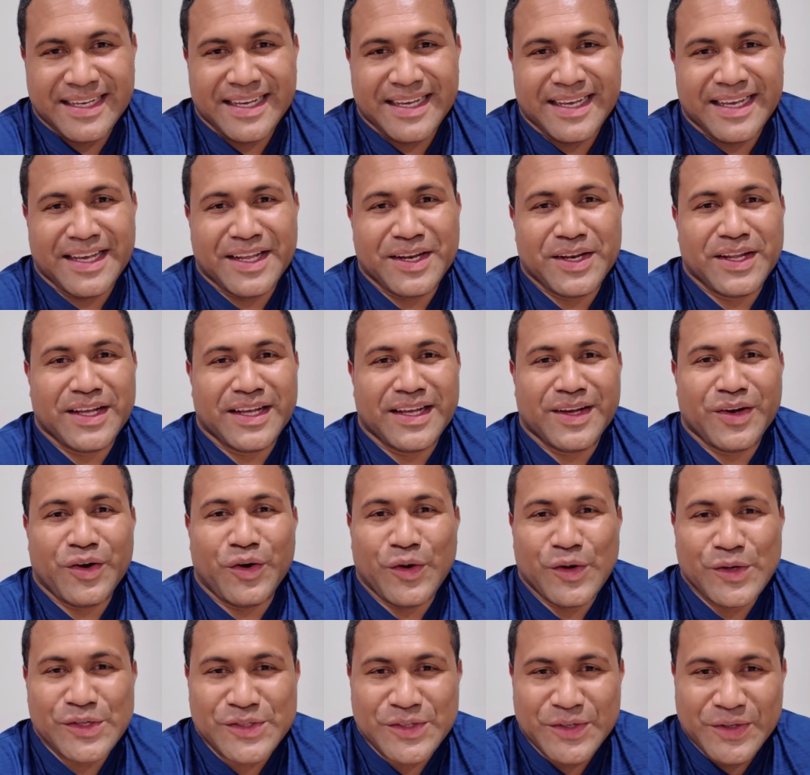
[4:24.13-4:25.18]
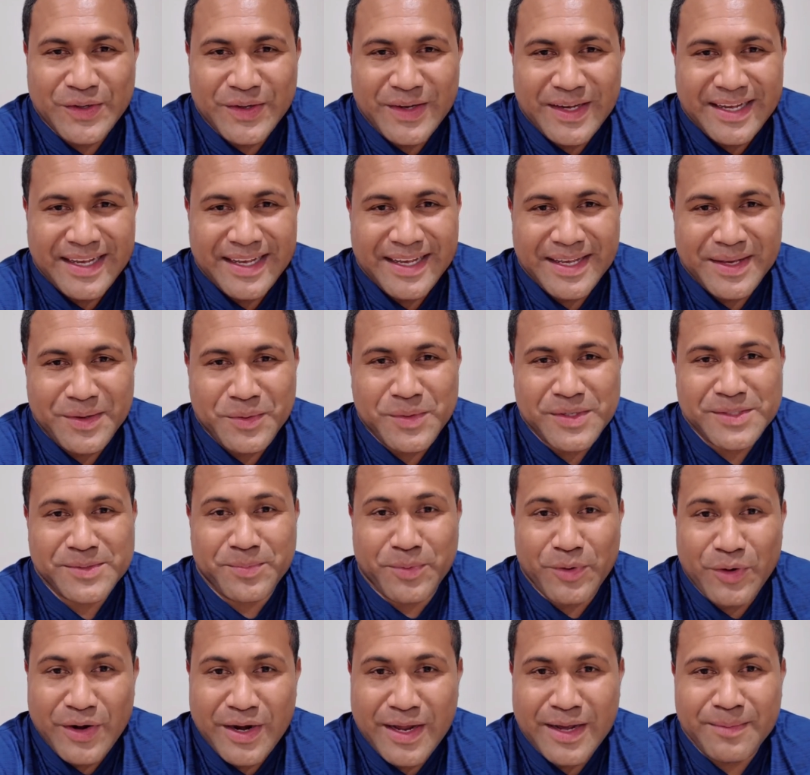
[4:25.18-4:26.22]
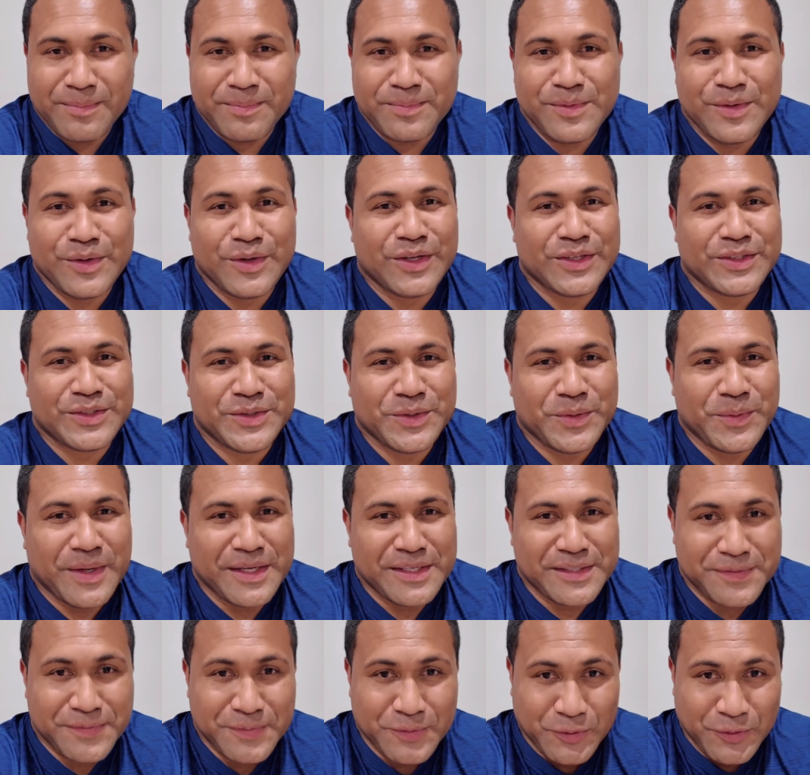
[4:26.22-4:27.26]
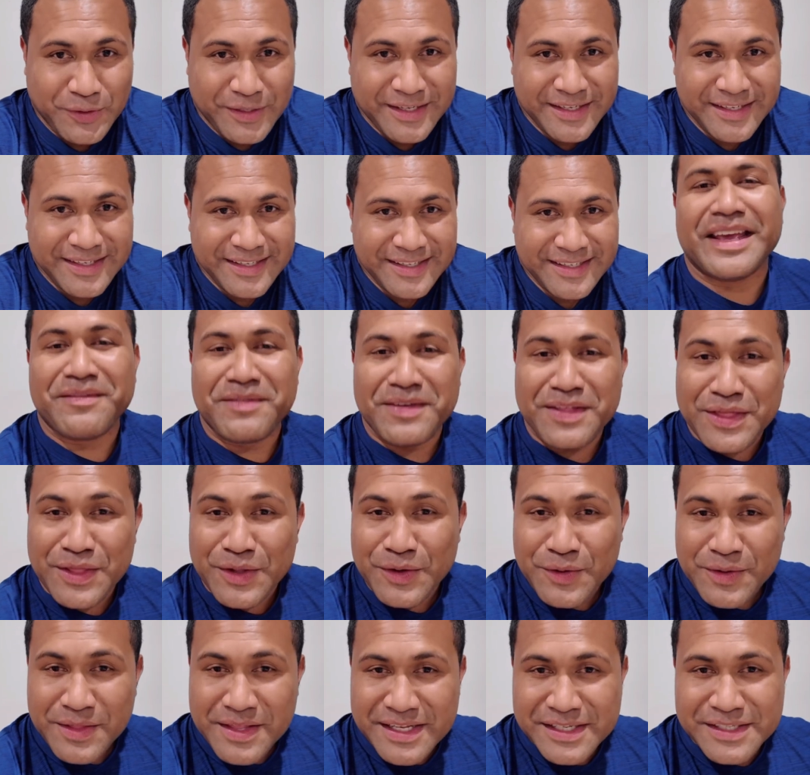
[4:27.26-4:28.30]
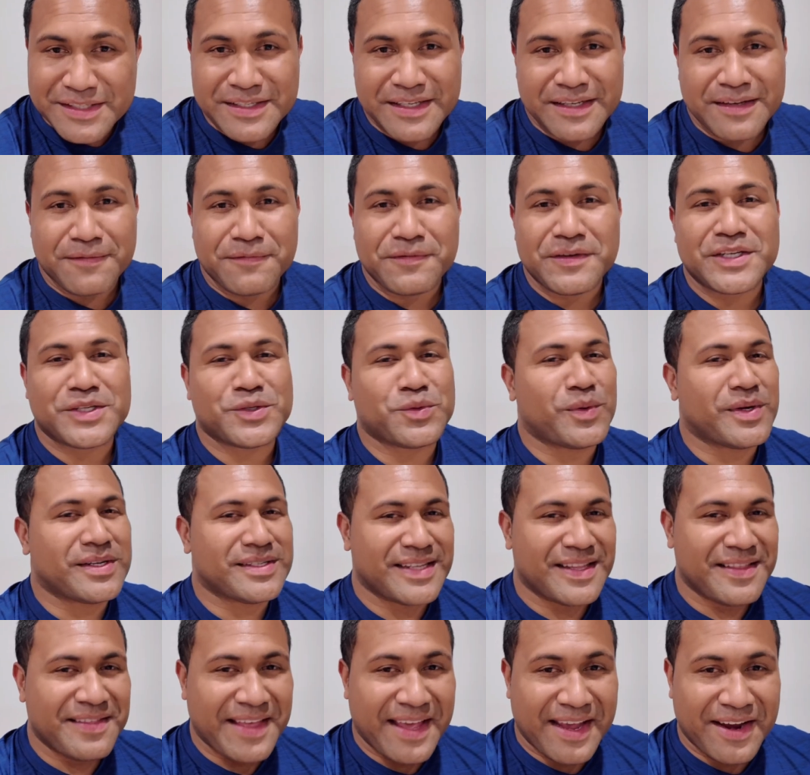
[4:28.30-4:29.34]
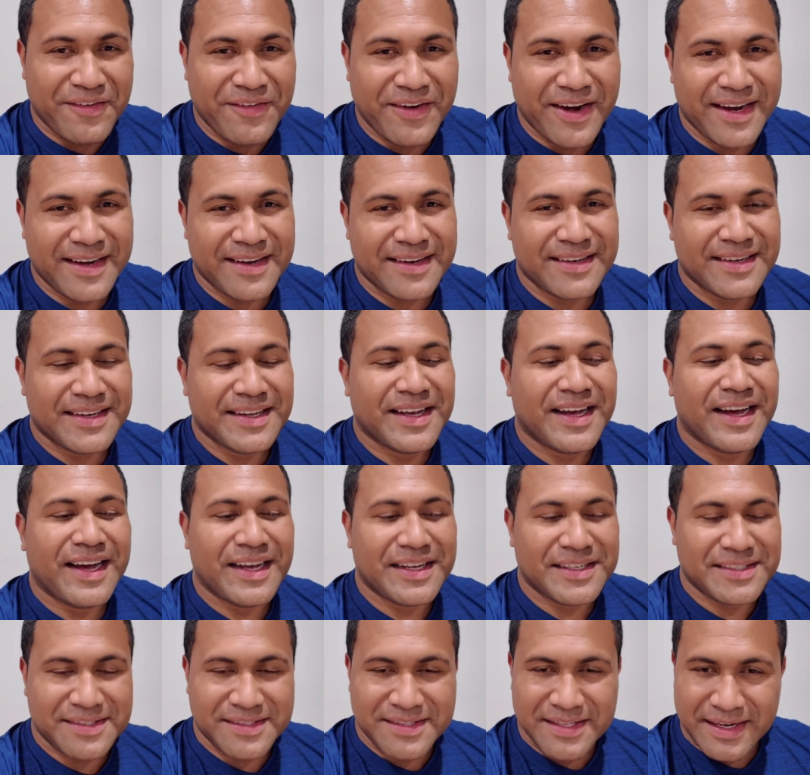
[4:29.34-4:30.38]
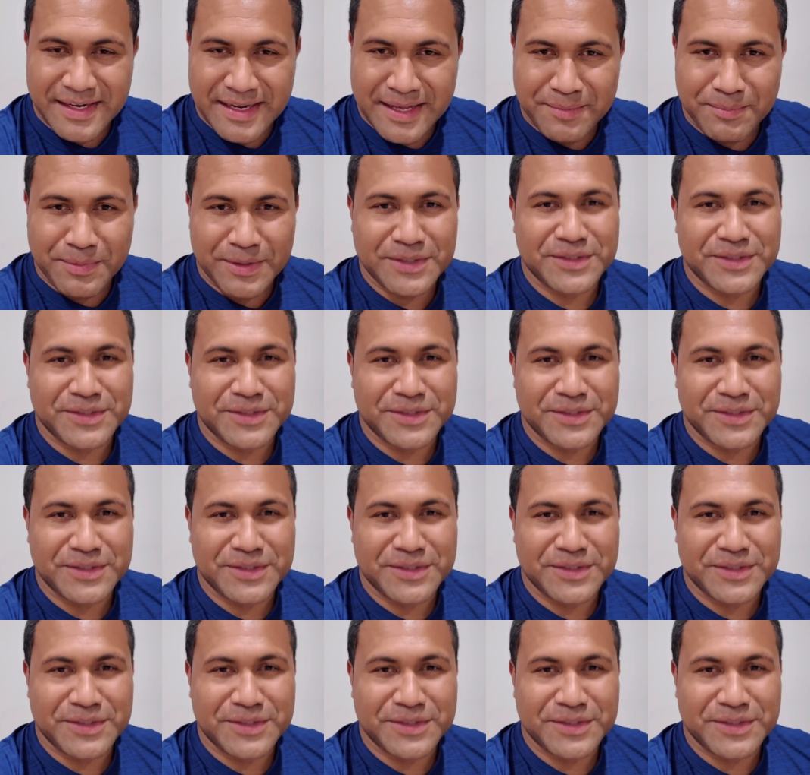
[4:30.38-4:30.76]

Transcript: And also I was brought up not to waste food. Even though this fish wasn't that great, I still able